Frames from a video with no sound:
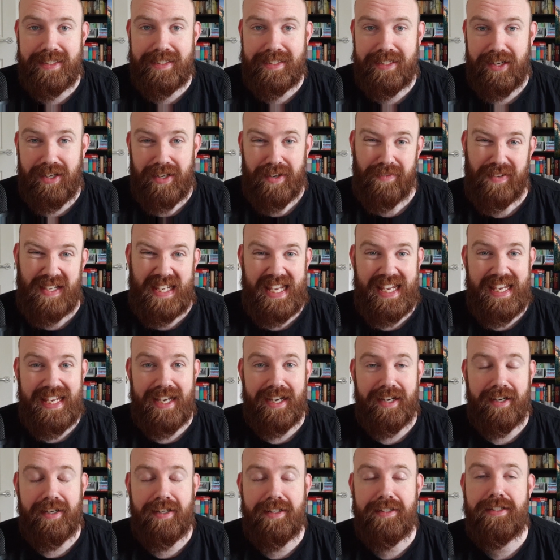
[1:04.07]
it's kind of key
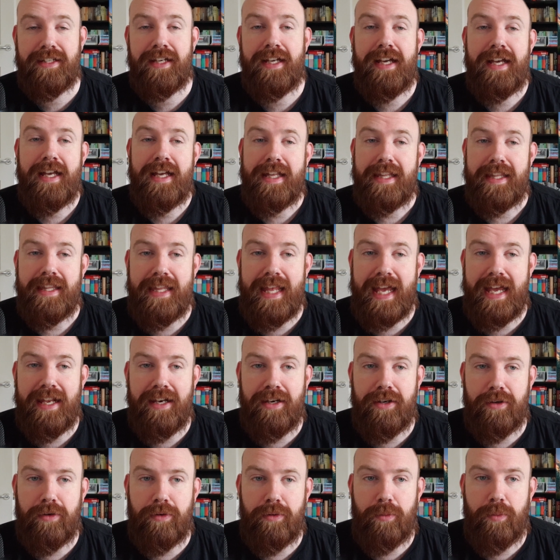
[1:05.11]
art,
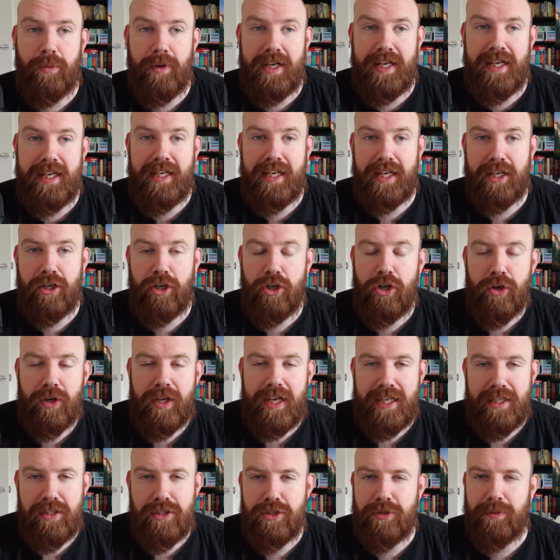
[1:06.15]
then we can
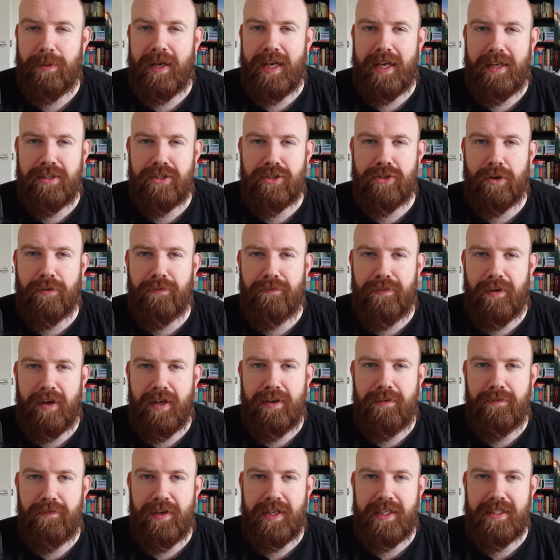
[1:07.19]
look into it and sort of
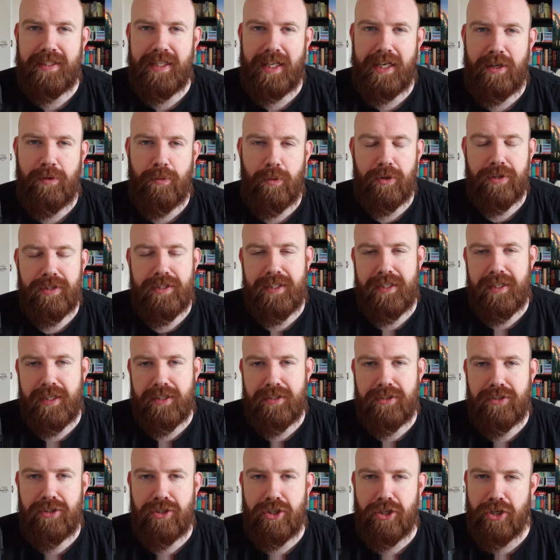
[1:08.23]
find things that they wanted
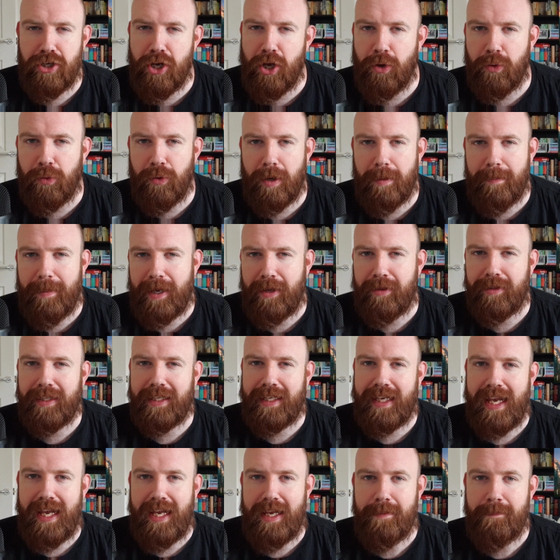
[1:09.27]
us to know about the
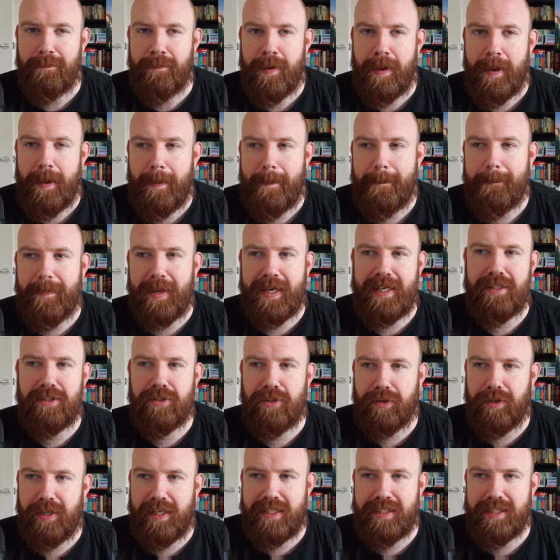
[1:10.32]
game
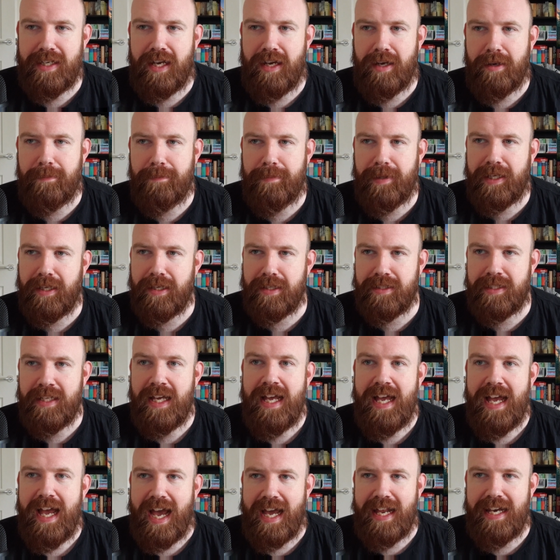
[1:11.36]
based on this art, because
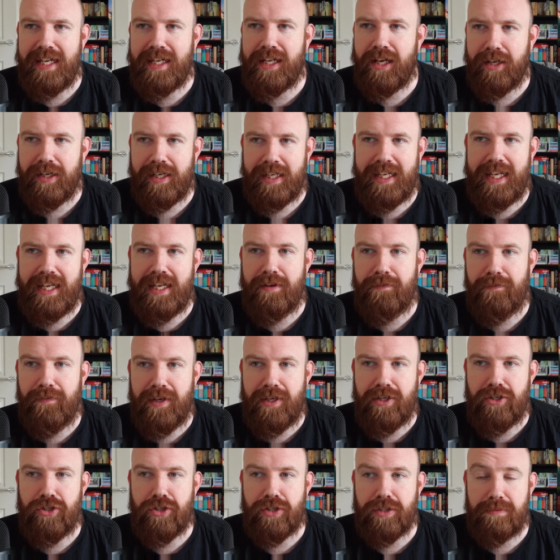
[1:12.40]
any kind of key
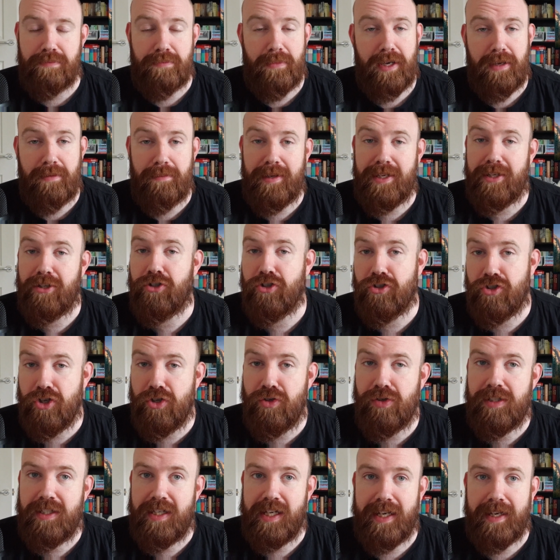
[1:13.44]
features might be
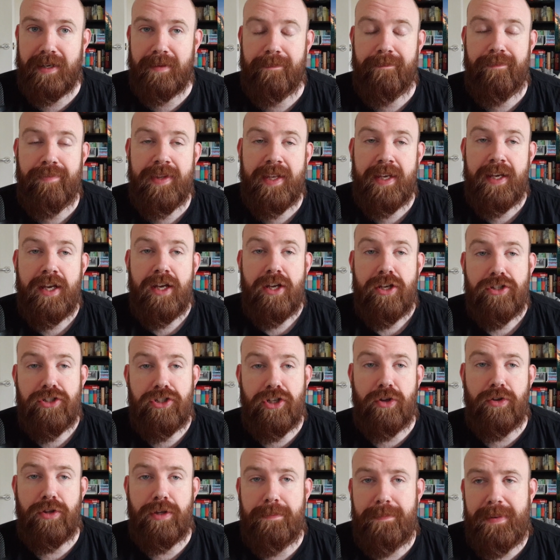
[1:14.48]
introduced here.
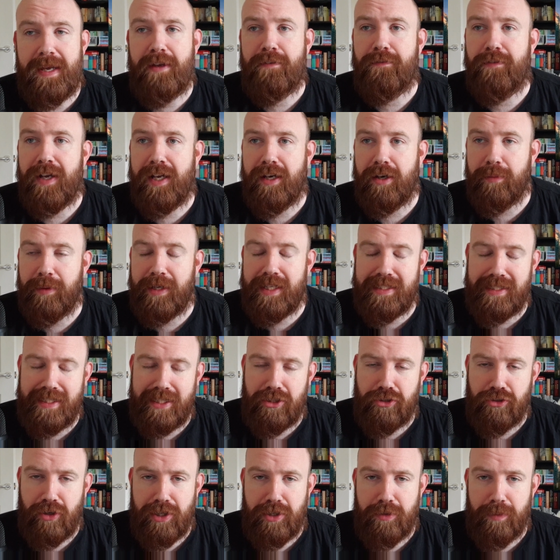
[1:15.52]
So the big thing that we can see
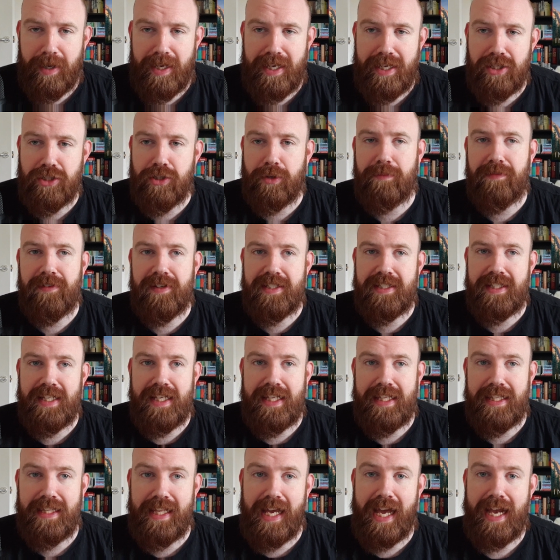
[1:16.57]
straight away is
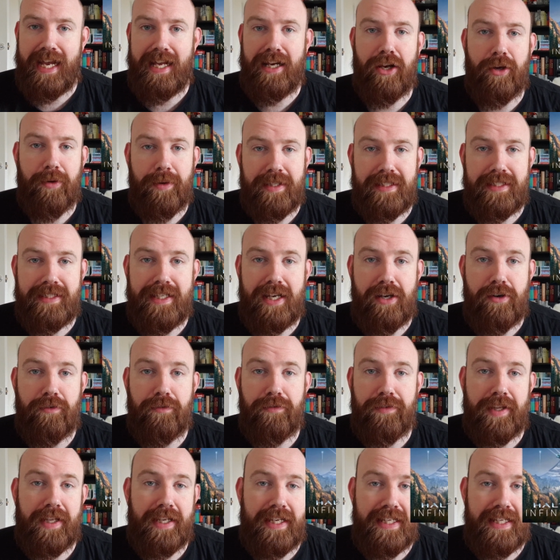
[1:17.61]
obviously the Halo itself, that